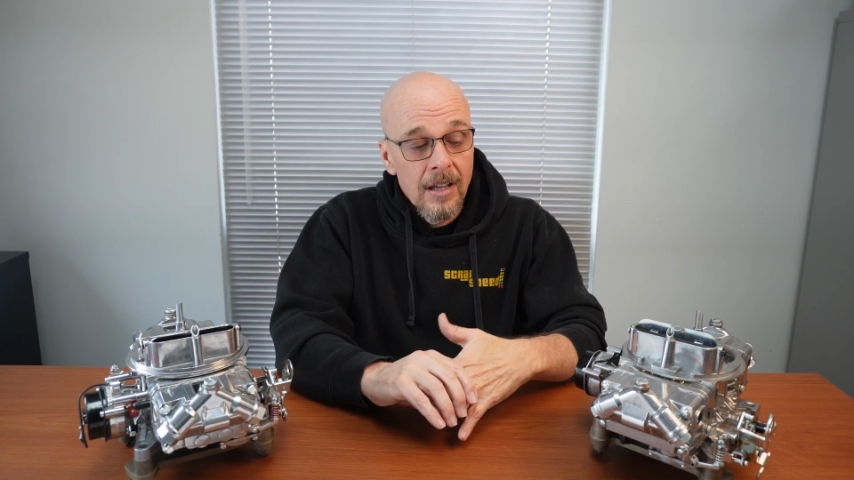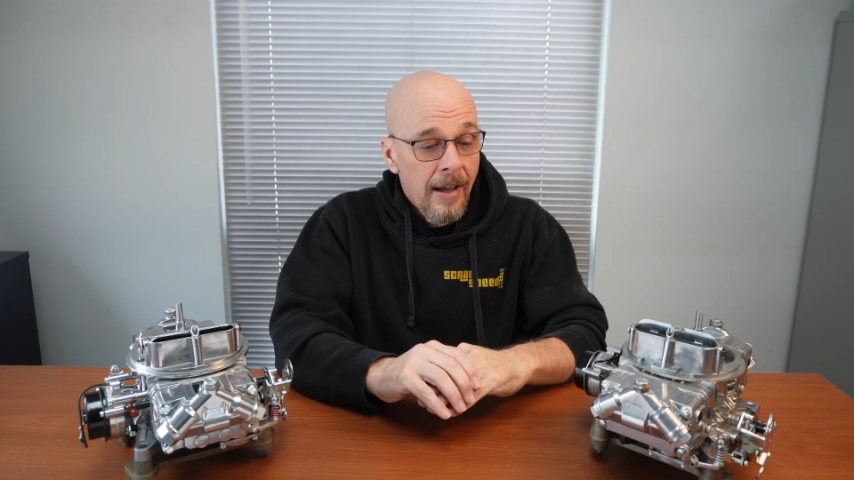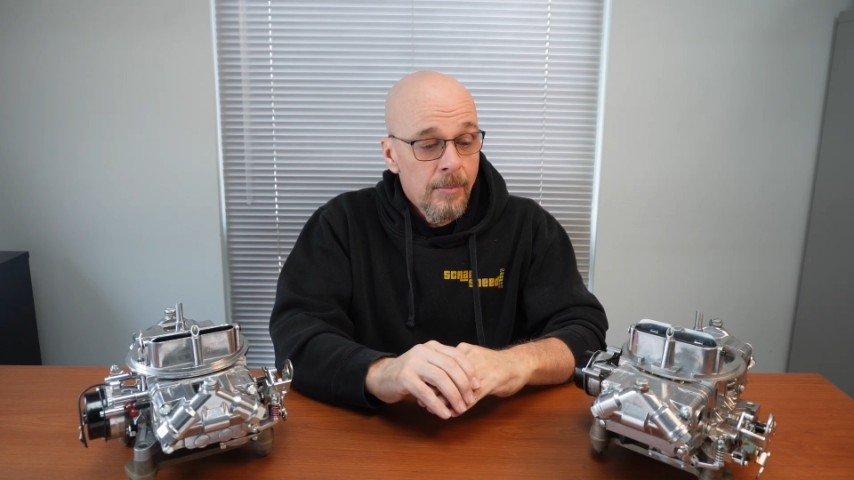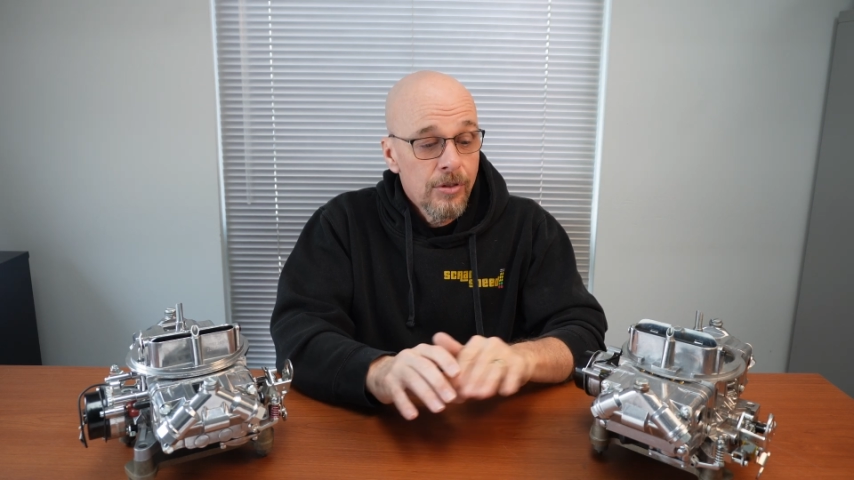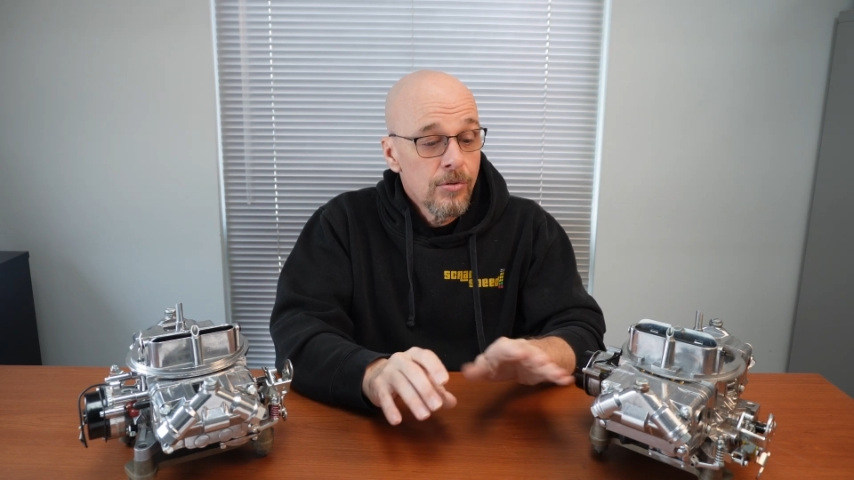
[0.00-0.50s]

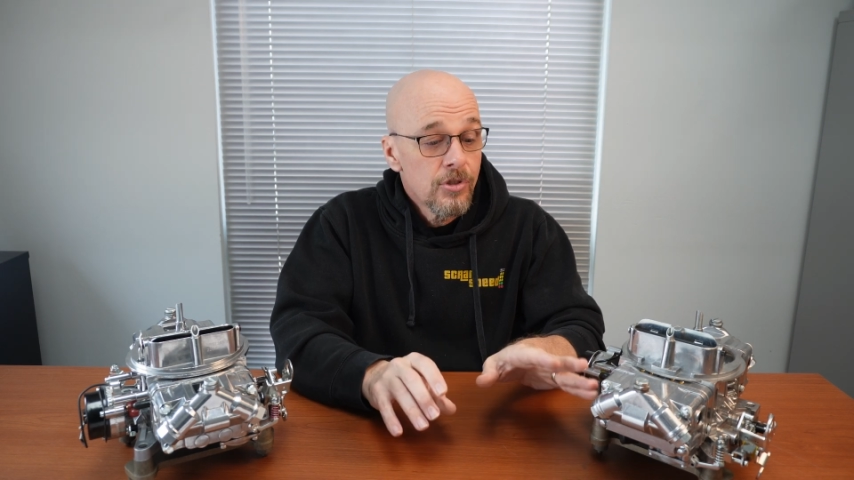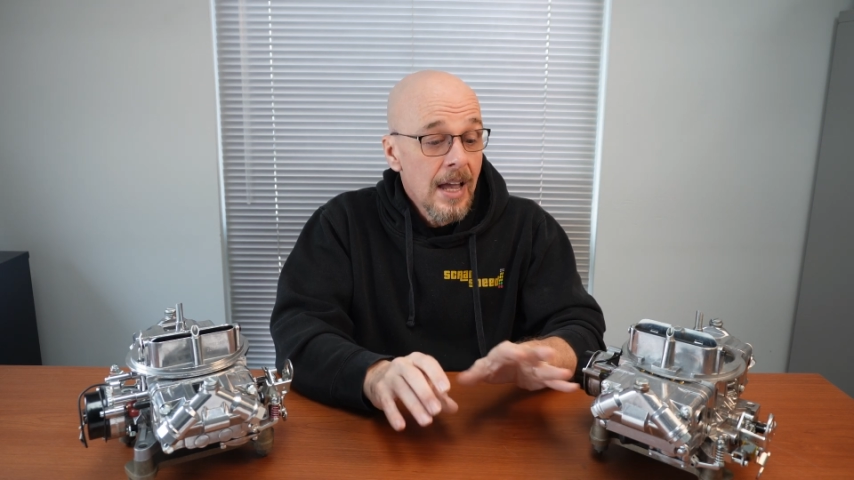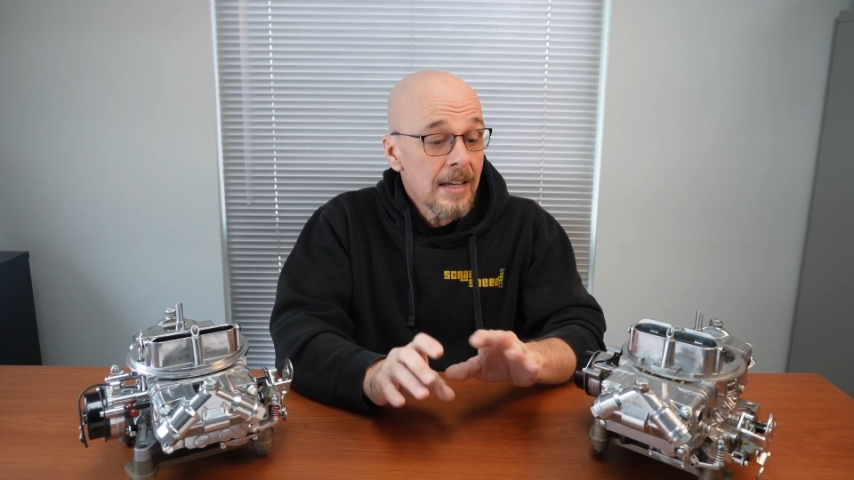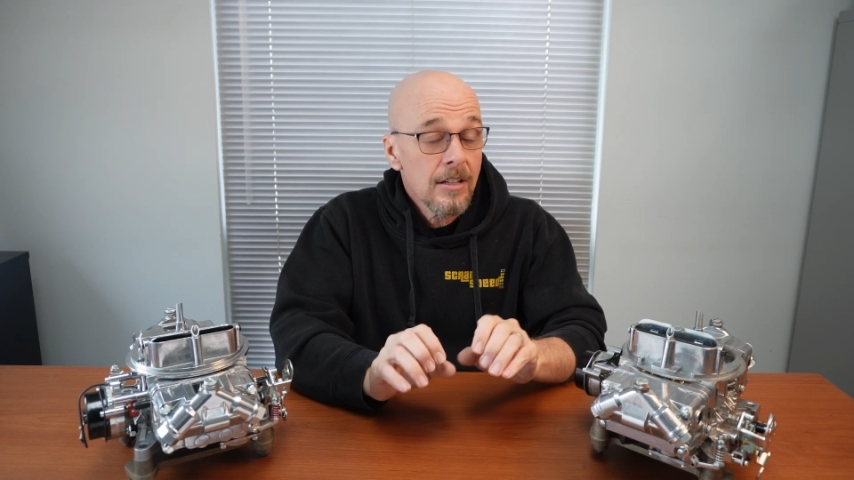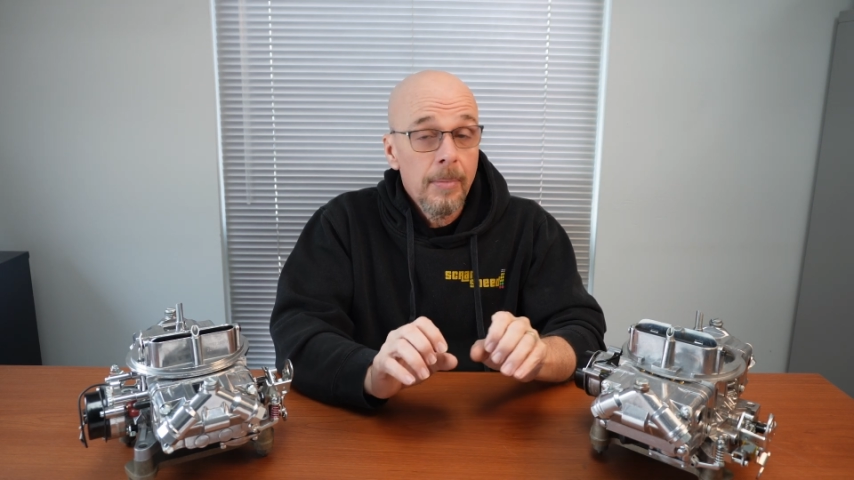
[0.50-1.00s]
I'm
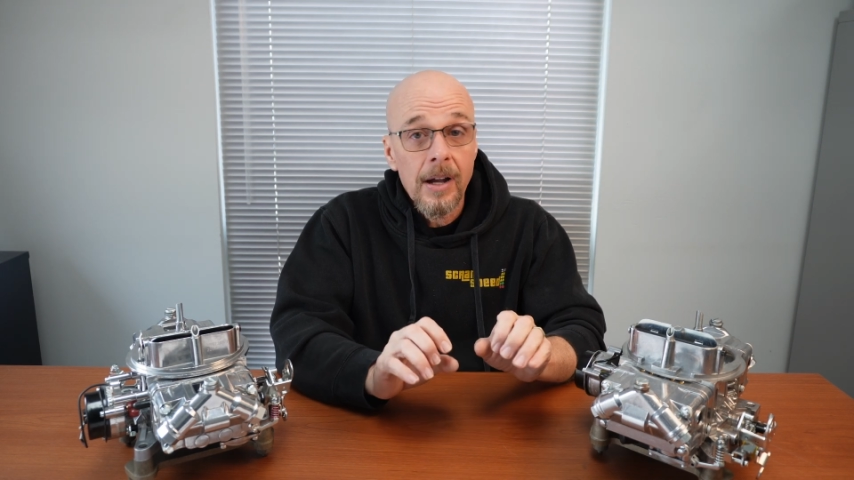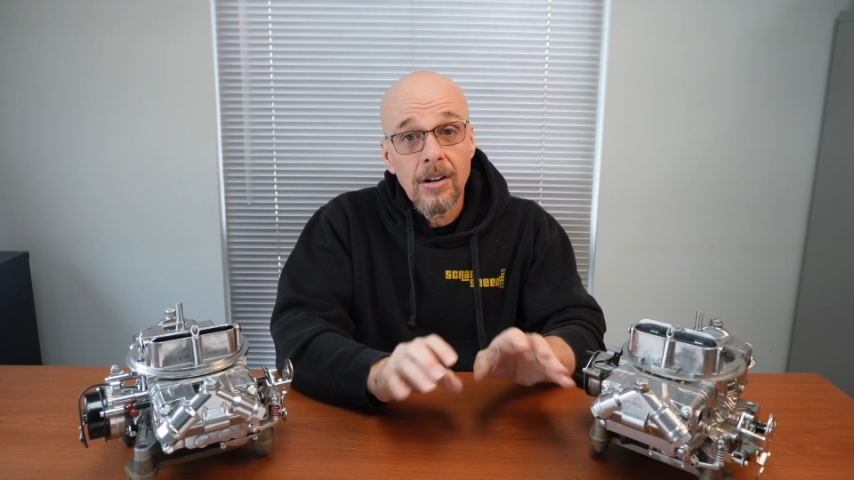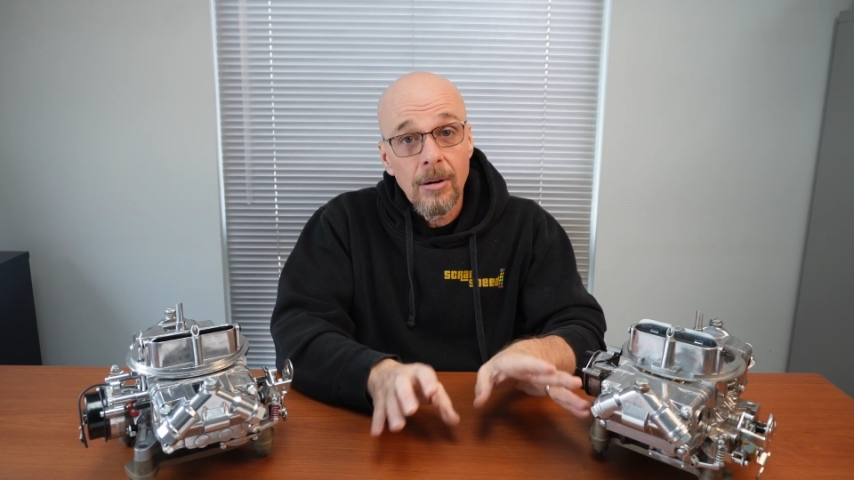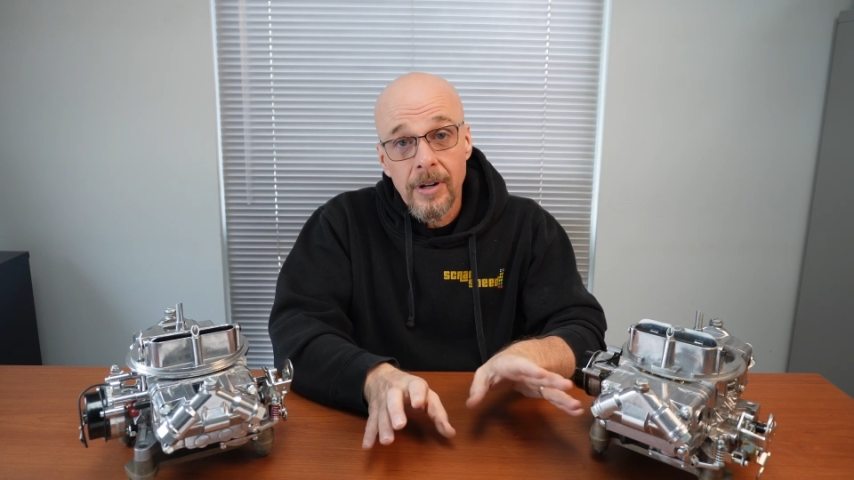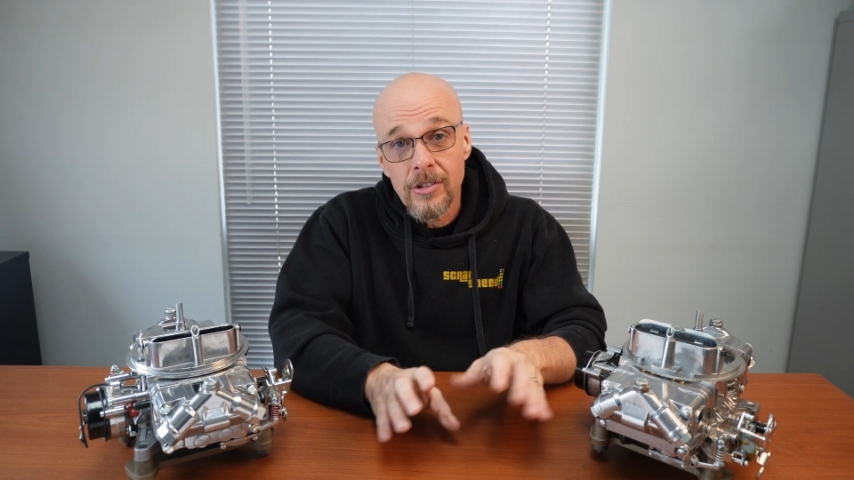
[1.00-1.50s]
enthusiastic about
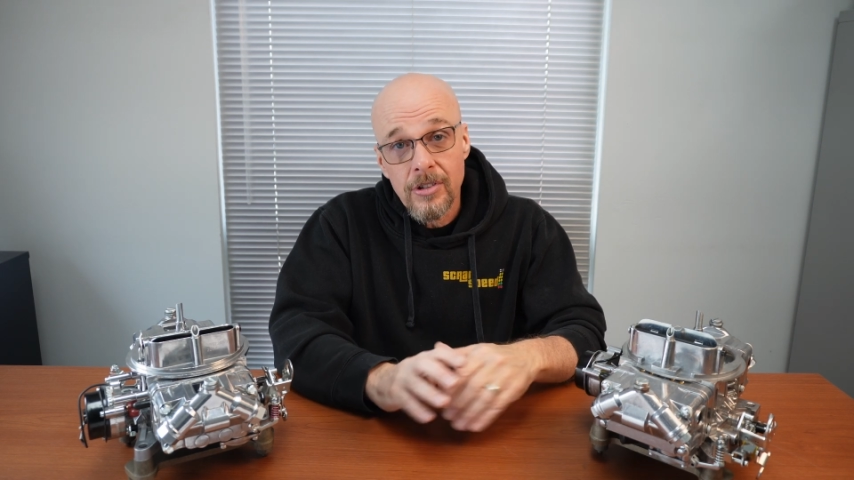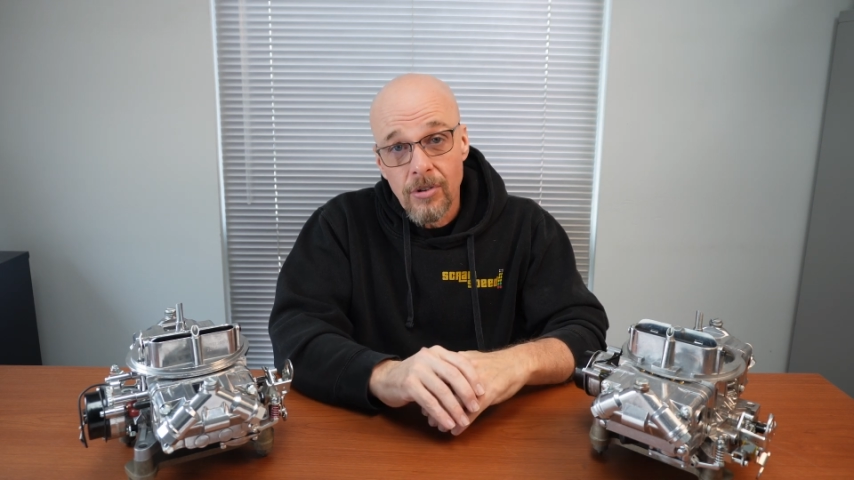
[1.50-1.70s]
carburetors.